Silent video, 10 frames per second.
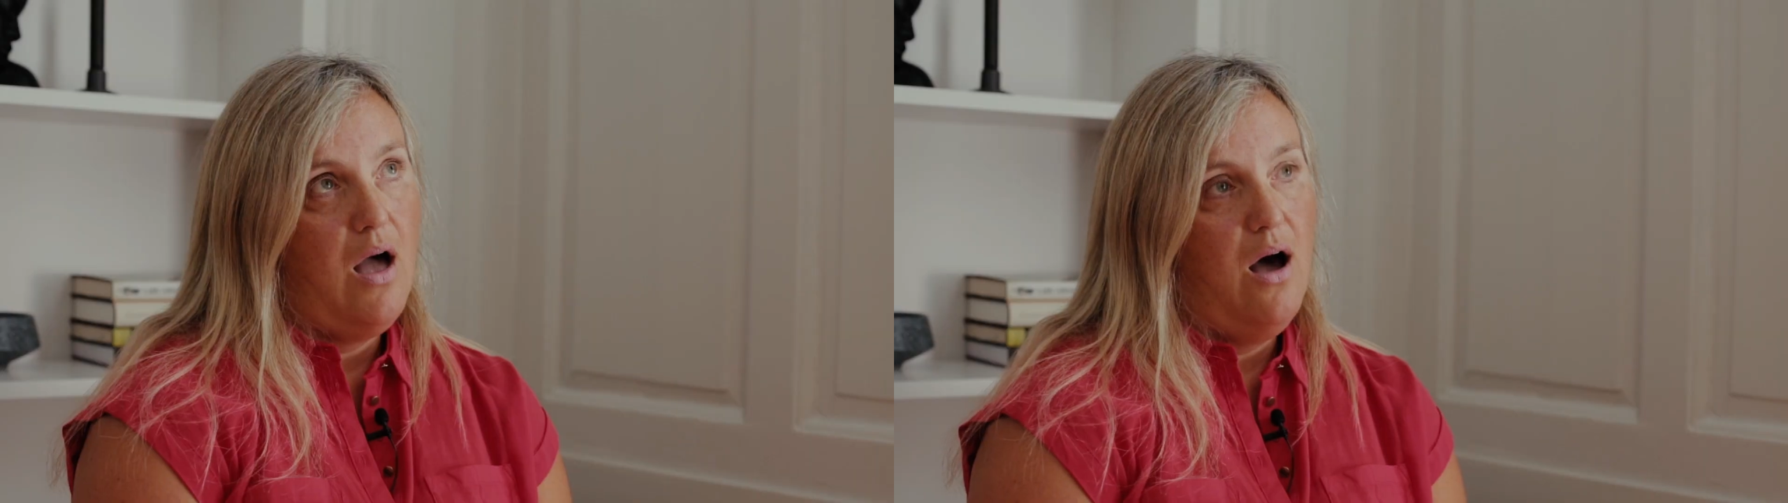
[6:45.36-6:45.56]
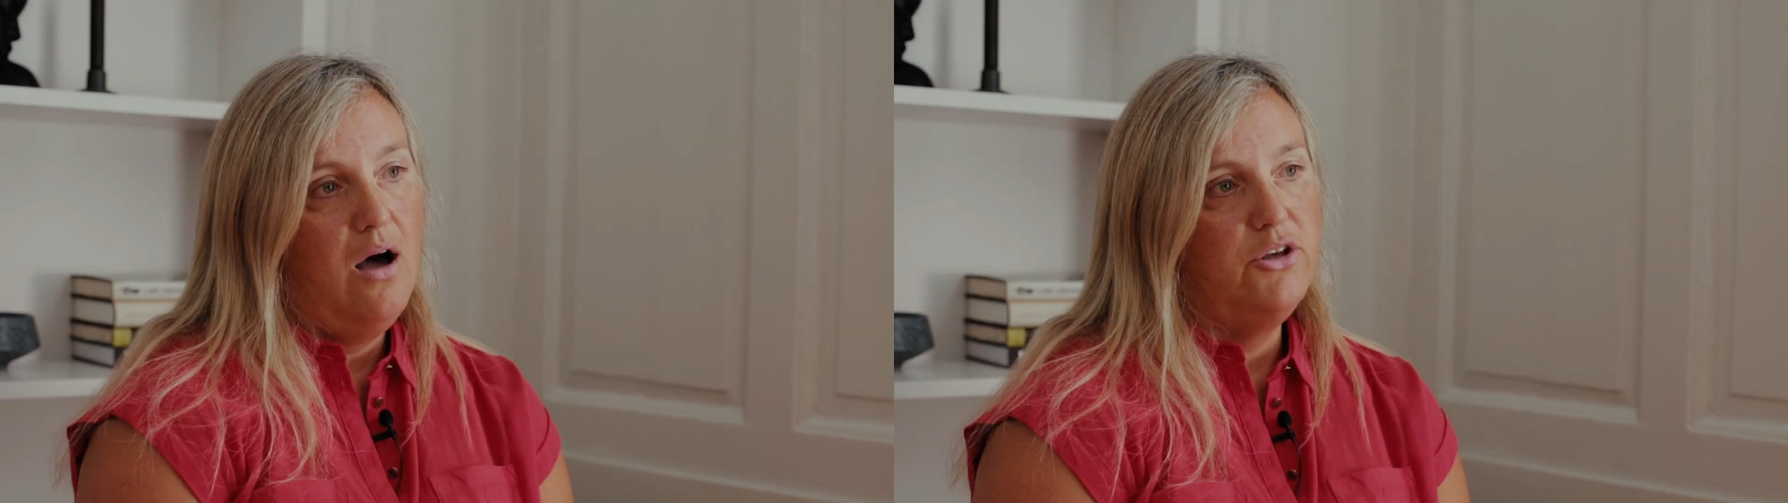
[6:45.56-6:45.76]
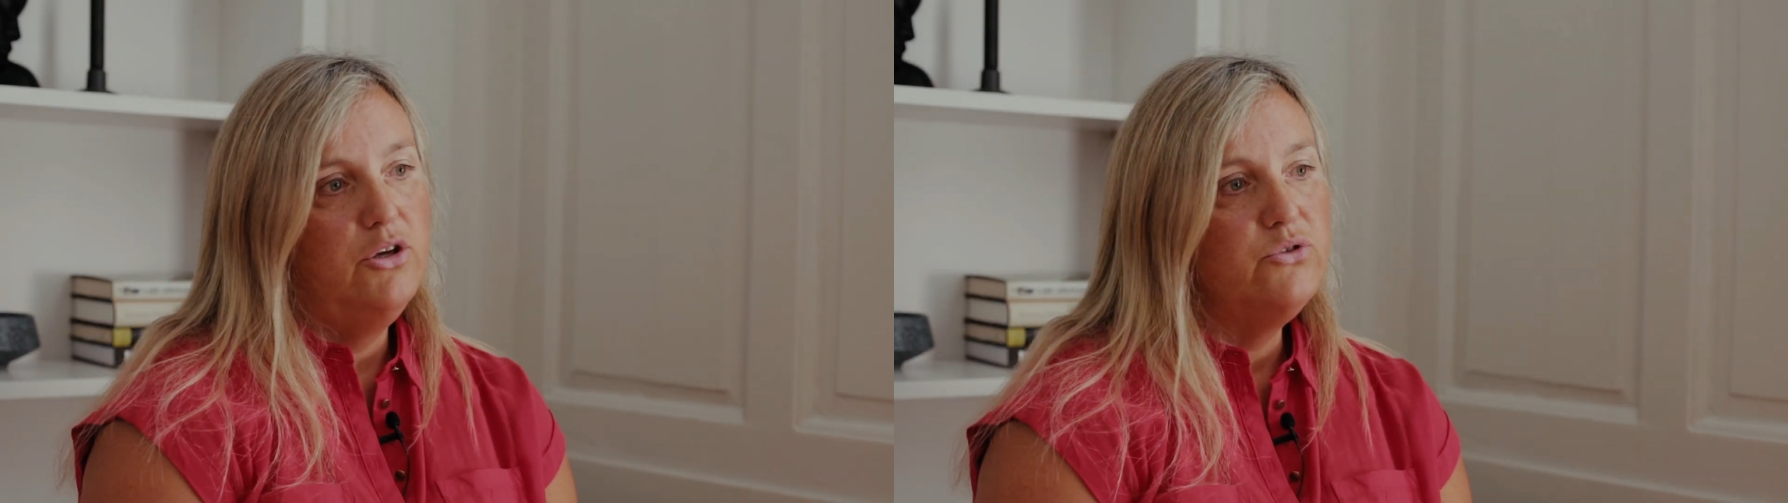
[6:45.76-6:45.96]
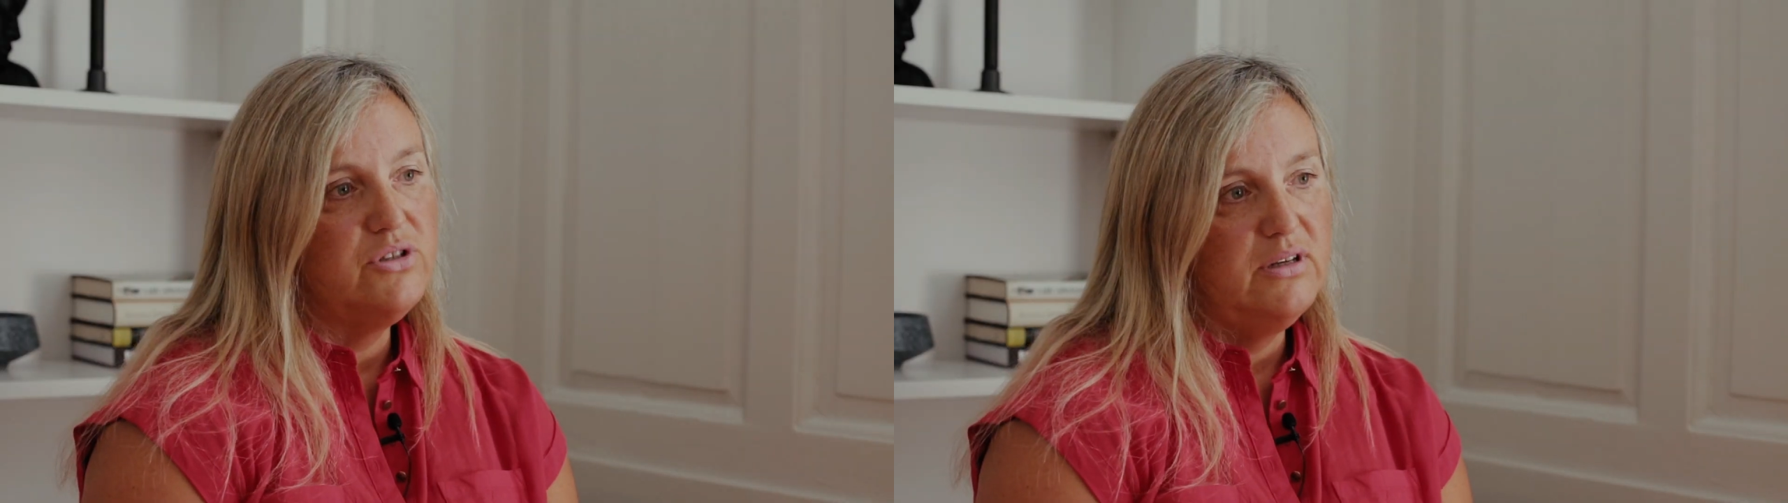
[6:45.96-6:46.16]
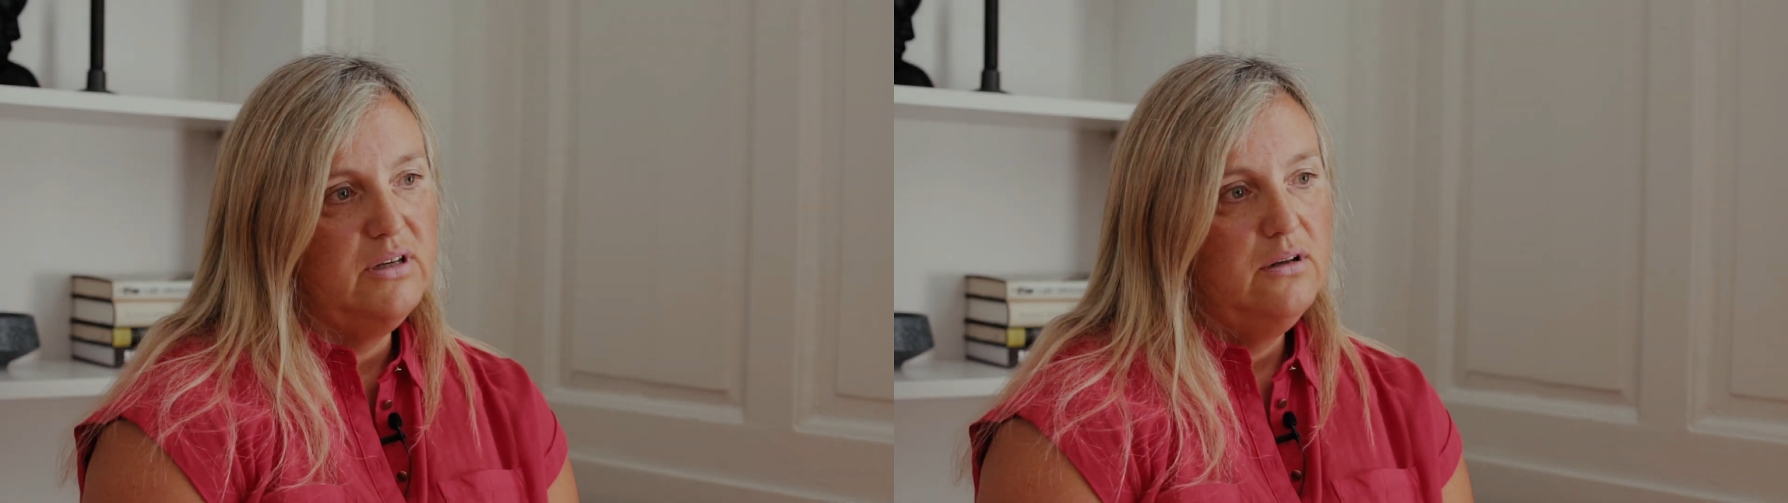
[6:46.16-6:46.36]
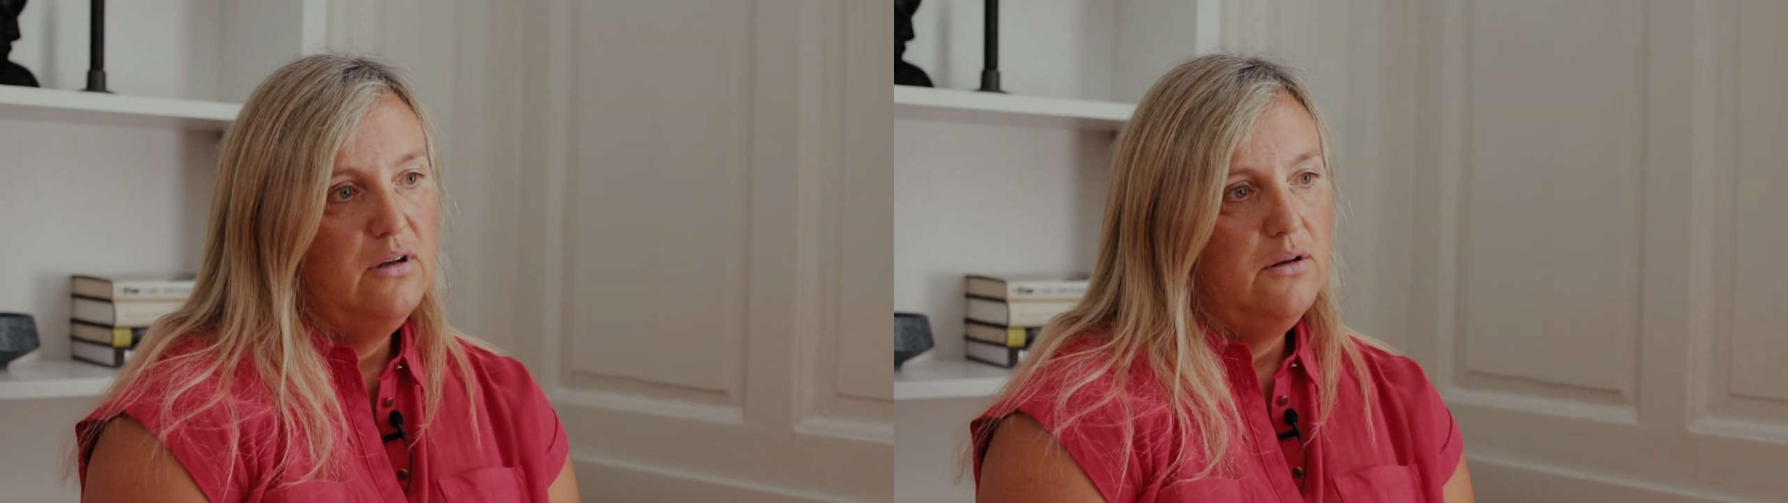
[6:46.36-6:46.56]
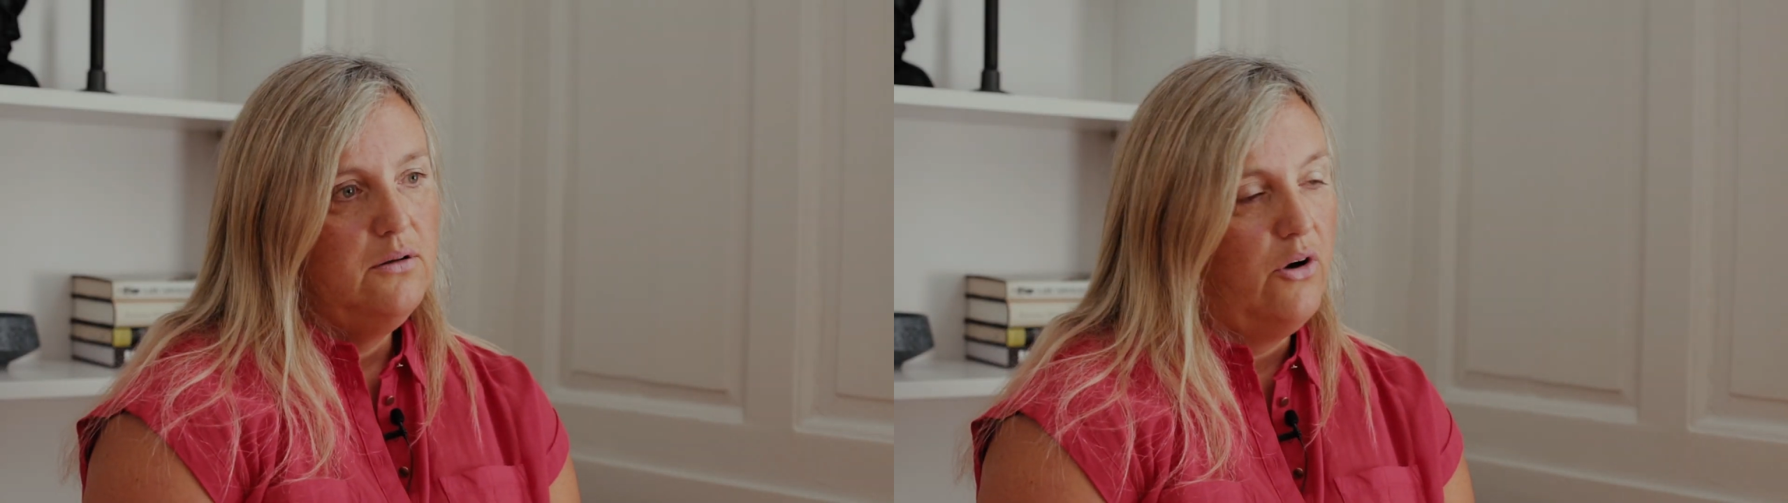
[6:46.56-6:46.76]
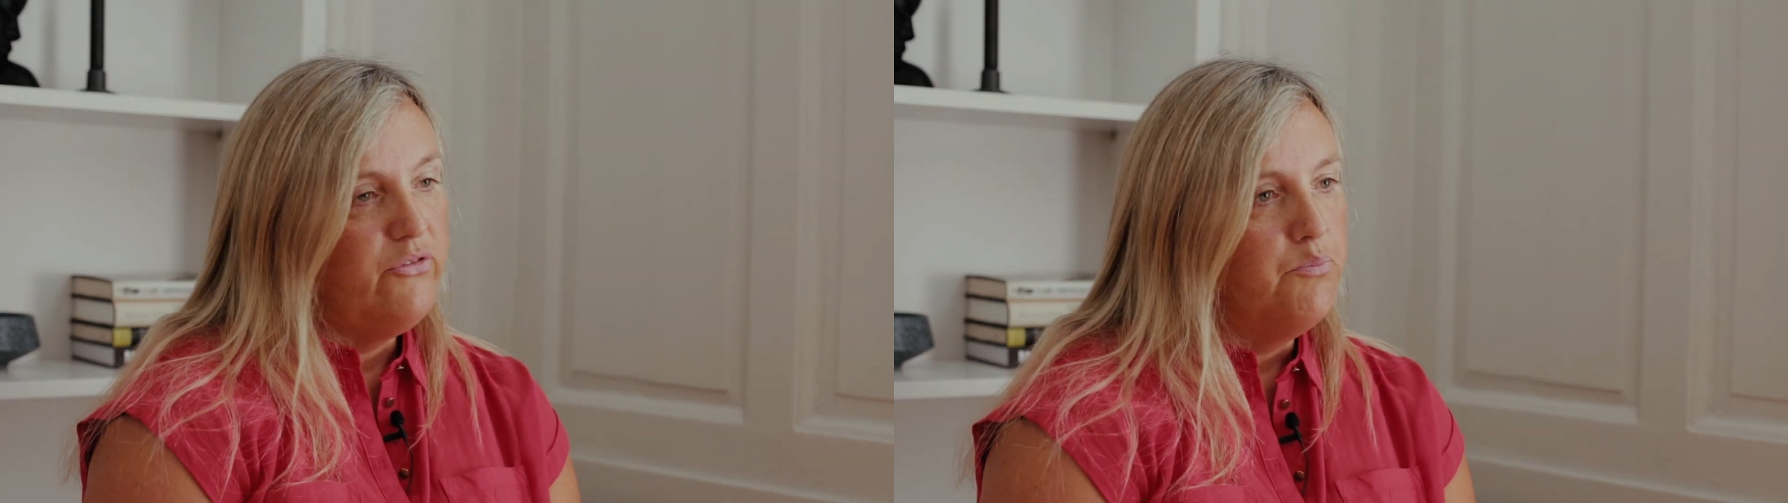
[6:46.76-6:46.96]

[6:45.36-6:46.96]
are usually often